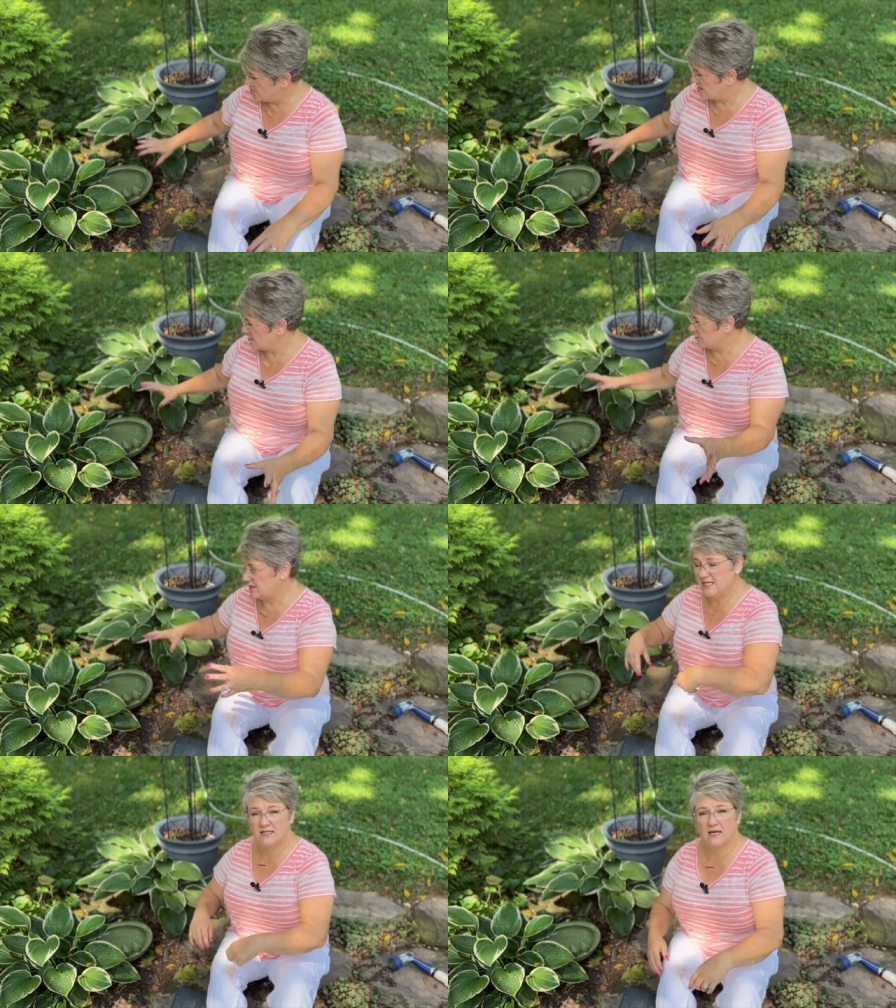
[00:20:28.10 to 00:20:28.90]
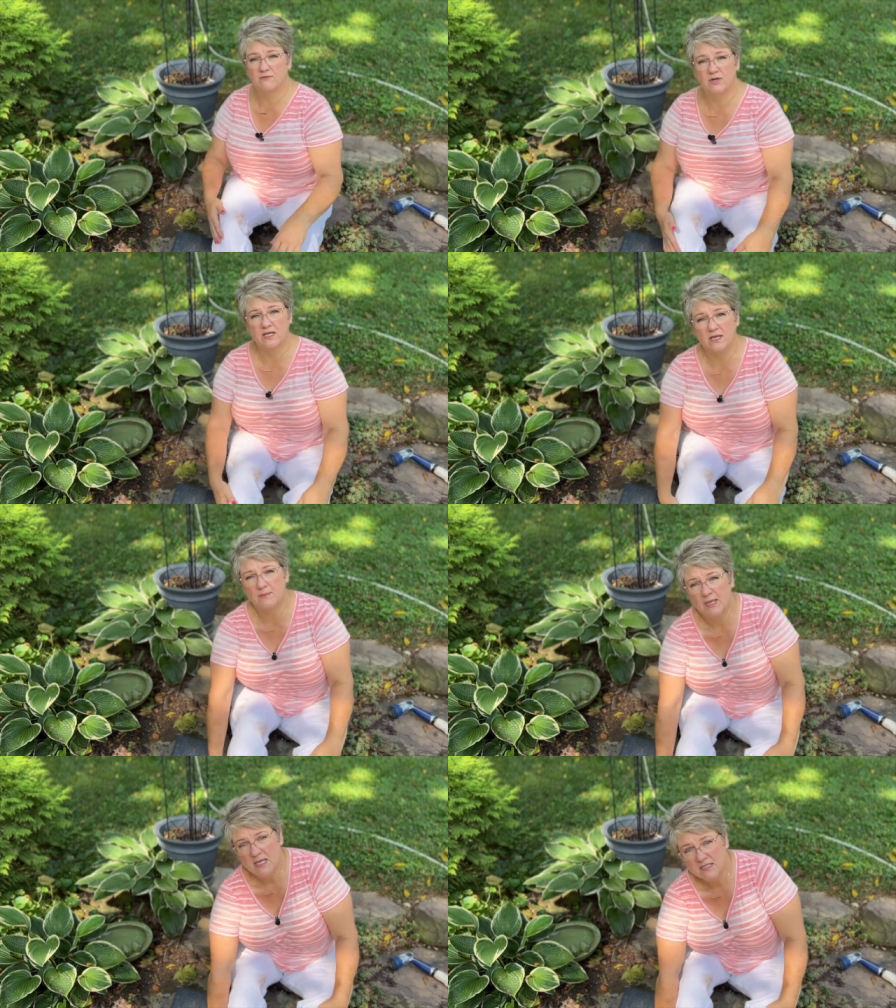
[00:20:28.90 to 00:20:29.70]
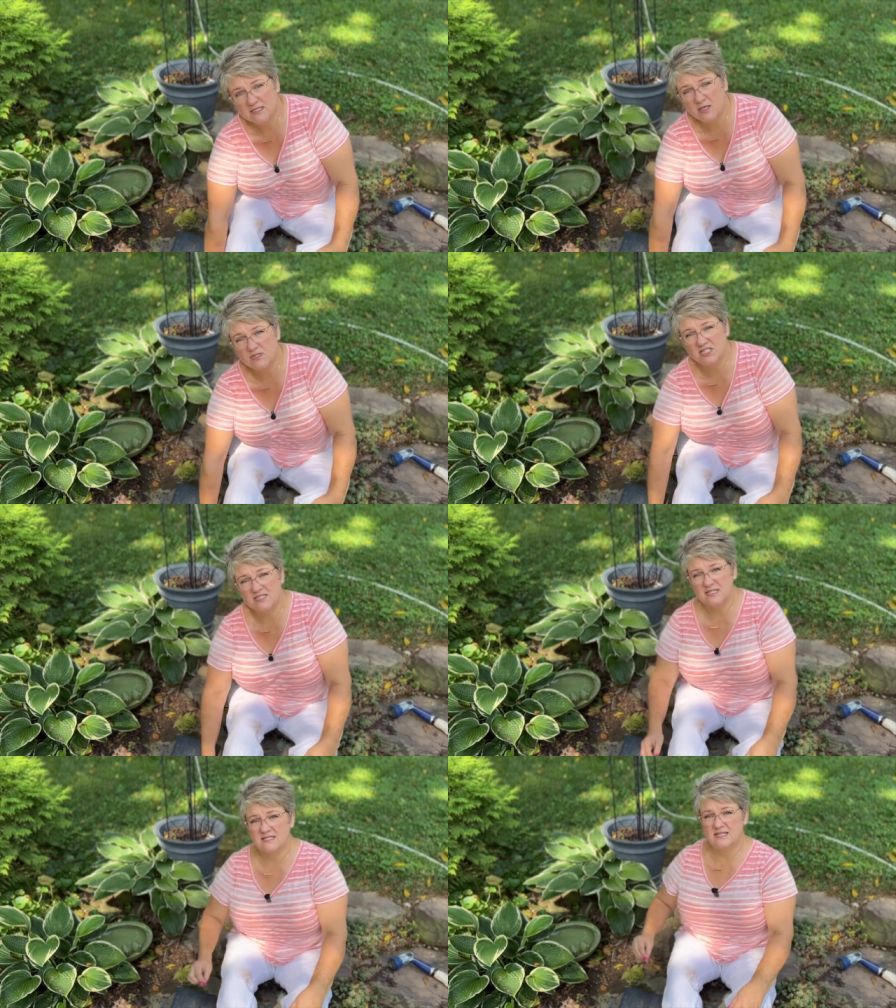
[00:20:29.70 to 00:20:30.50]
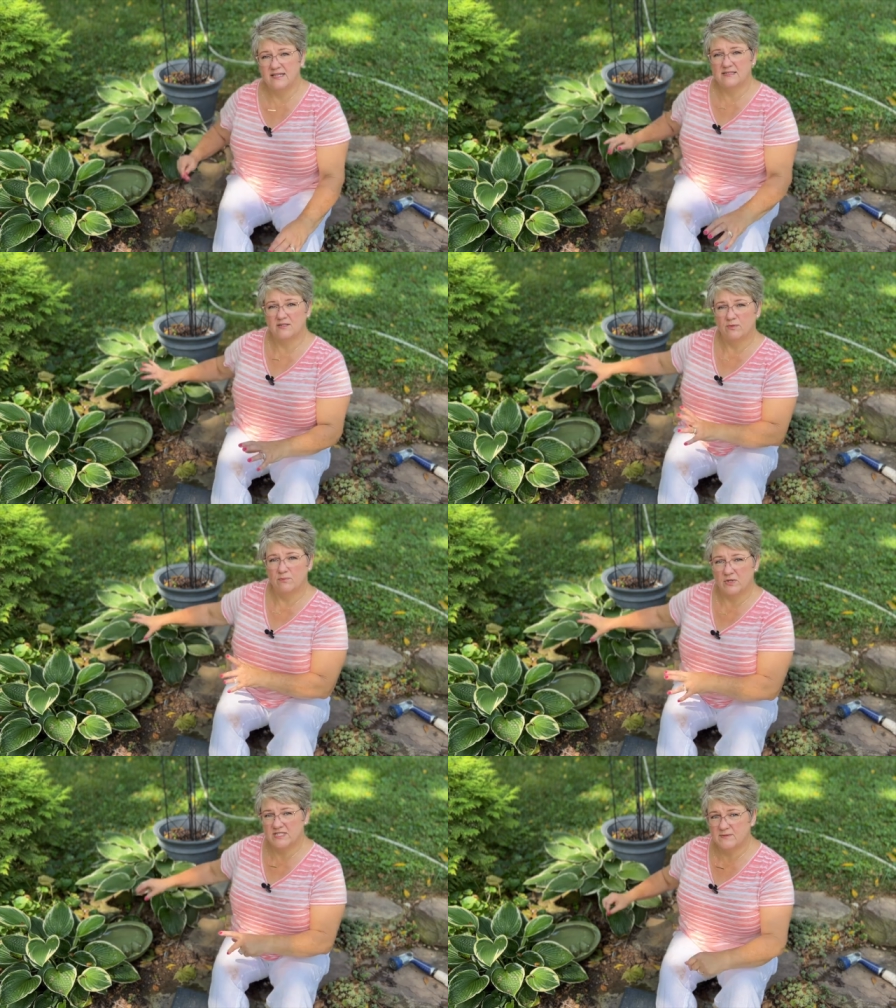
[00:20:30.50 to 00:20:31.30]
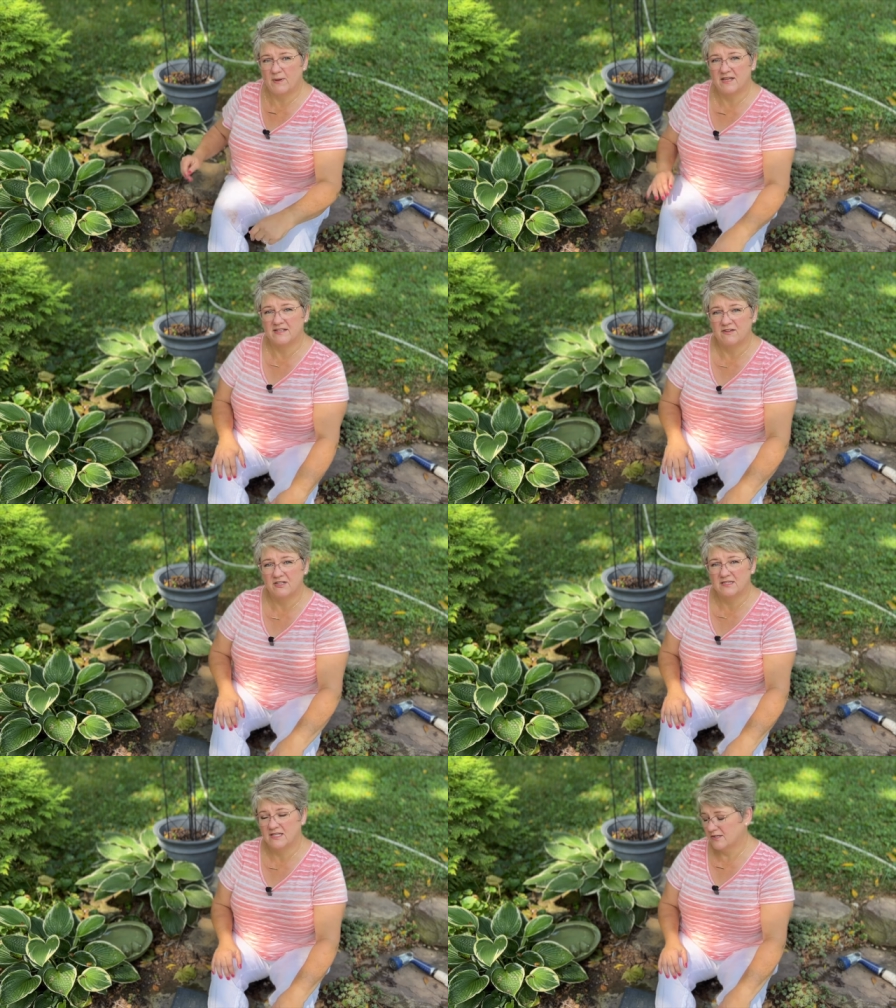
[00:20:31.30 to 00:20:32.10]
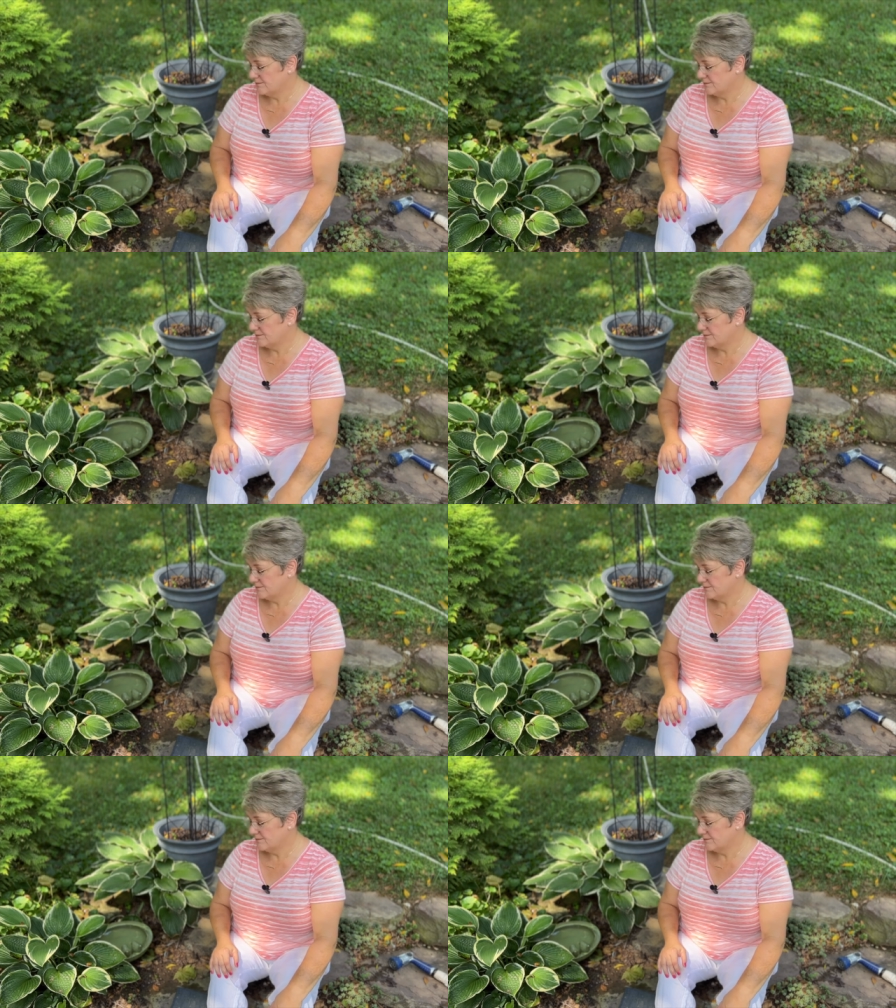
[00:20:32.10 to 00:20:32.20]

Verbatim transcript: generally cover it up. So it's just this nice little moist spot down in there